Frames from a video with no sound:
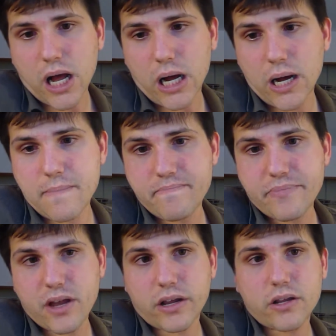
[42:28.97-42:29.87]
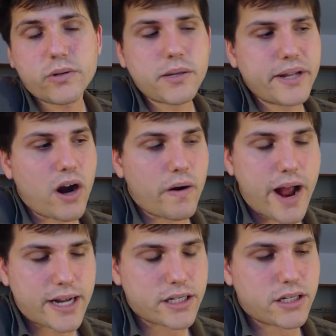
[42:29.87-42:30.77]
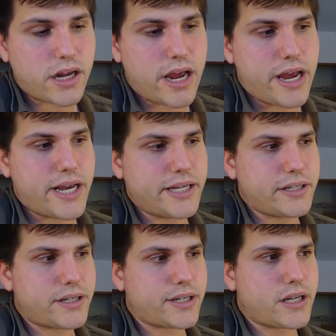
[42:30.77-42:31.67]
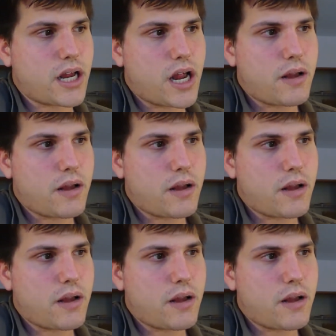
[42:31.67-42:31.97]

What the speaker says: USMLE RX is